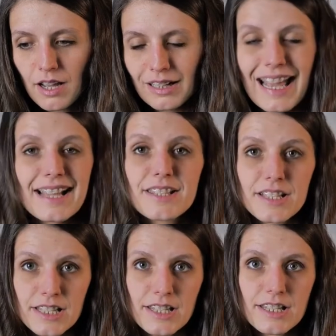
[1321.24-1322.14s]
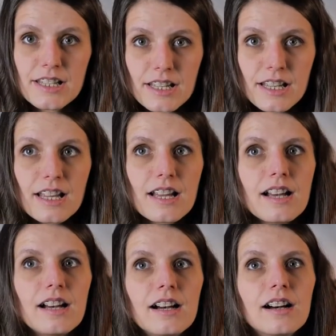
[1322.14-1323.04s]
lessons
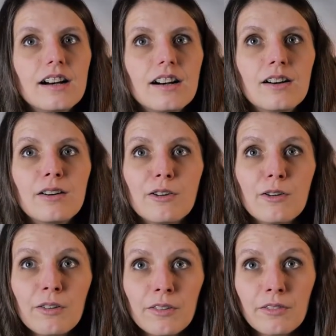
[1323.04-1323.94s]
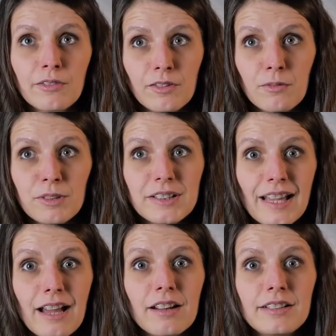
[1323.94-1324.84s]
uh, on, from the
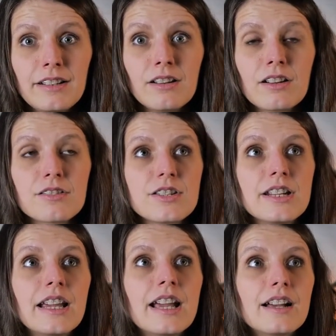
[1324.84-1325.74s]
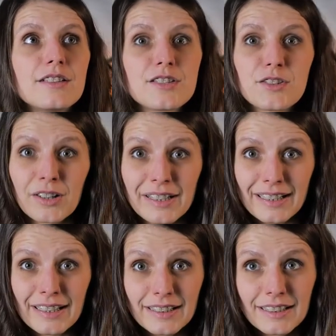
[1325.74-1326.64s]
te- theology
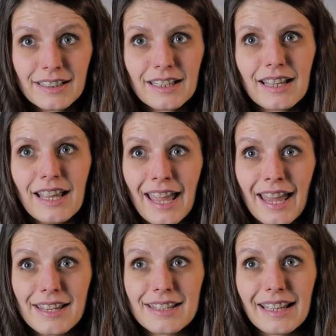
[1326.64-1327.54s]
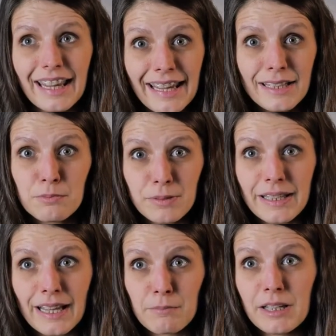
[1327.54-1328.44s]
started at 8
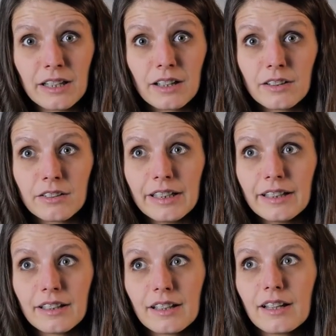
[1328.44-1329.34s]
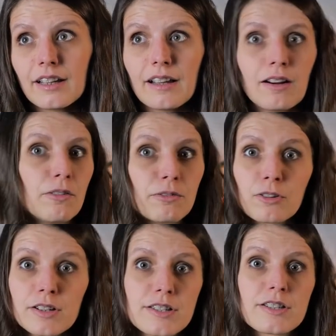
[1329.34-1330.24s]
p.m. in Hungary of
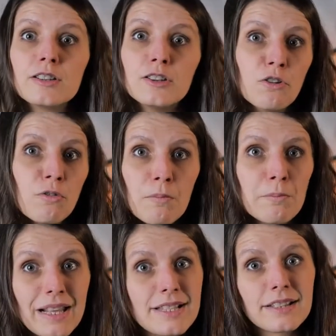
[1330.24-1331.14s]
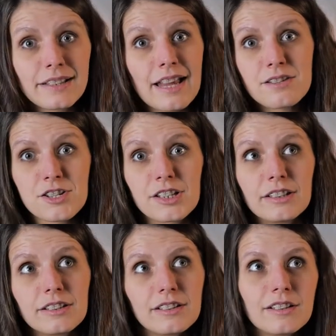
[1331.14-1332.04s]
course, no one pays
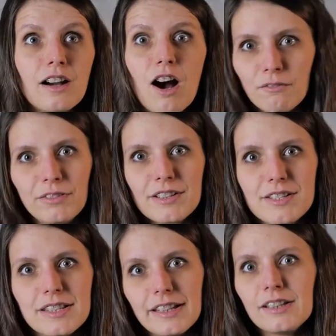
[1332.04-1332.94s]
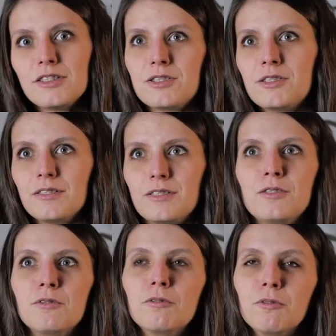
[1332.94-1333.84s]
attention, obviously,
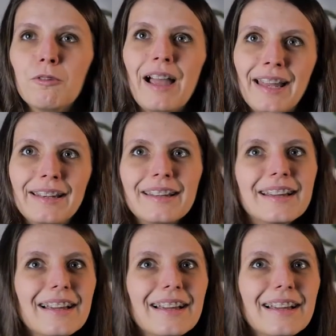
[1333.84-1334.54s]
to when